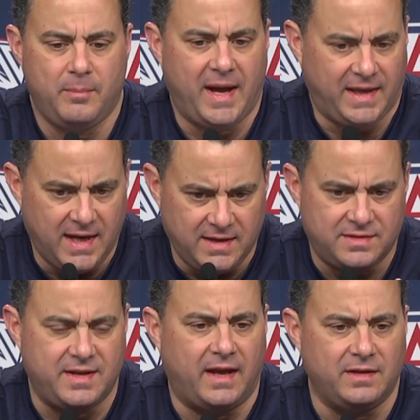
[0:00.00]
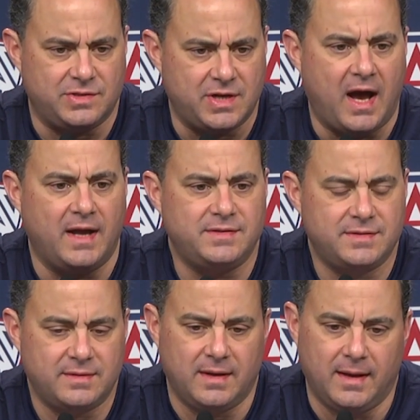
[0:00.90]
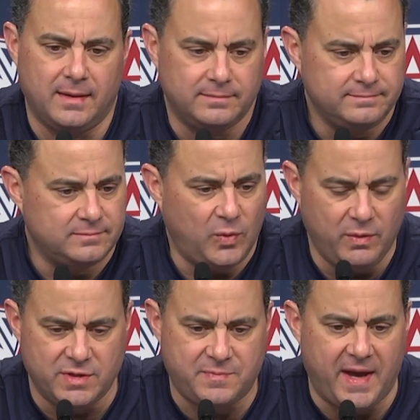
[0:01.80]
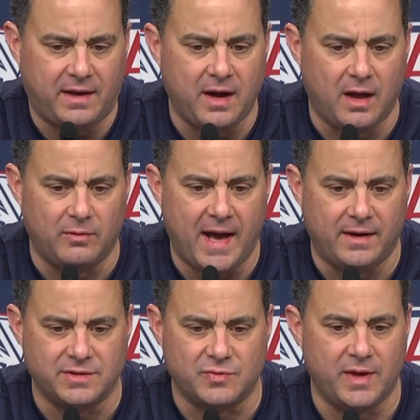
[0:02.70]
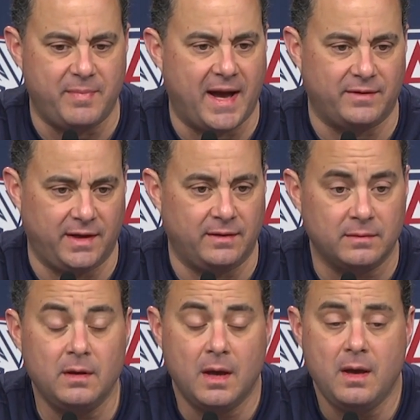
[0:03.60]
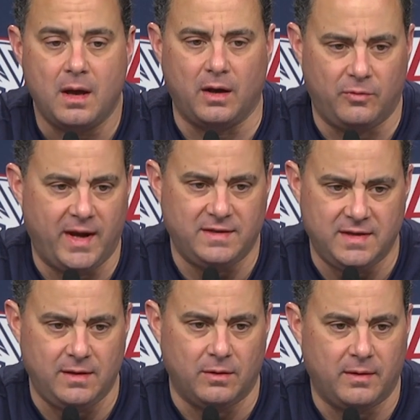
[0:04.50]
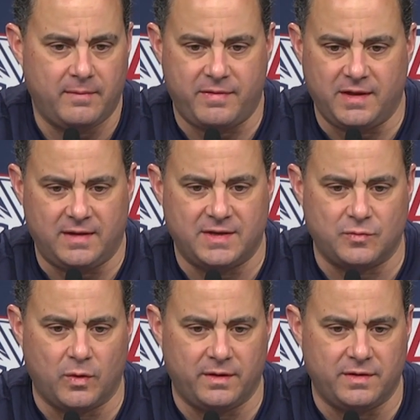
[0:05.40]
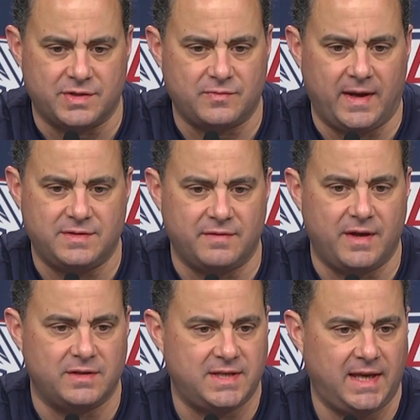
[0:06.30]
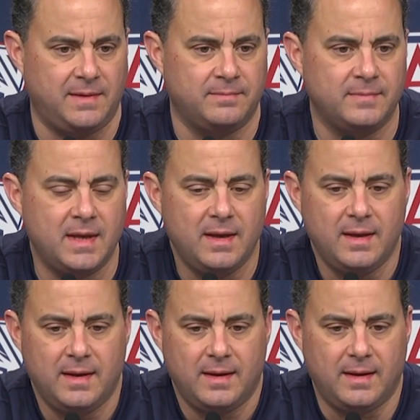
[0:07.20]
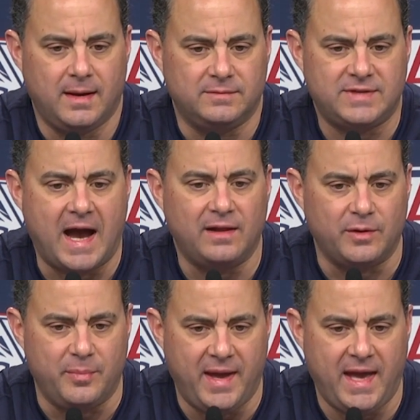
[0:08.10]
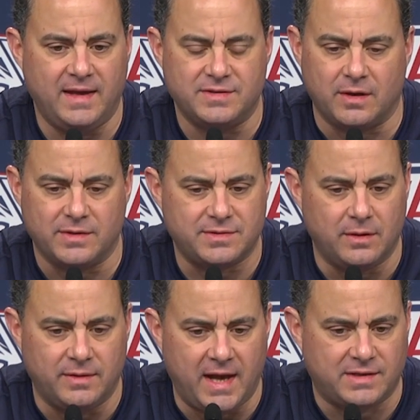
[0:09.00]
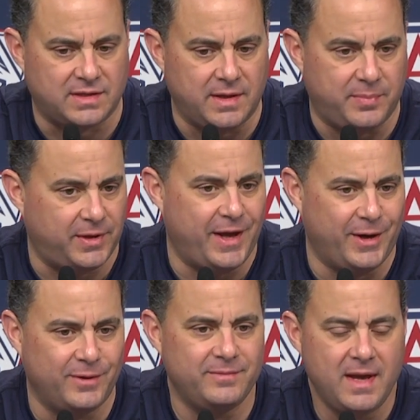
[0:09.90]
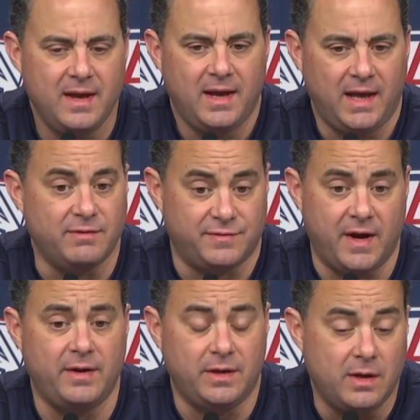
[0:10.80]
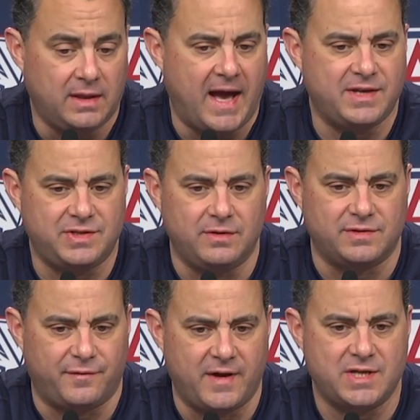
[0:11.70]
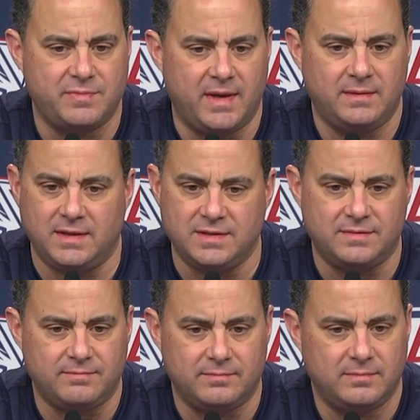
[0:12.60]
by getting second shots. Um, we respect Colorado's rebounding a great deal. I think that's one of the strengths of their team. Uh, Tyler Bey is also an excellent player. He was very good last year as a freshman. He's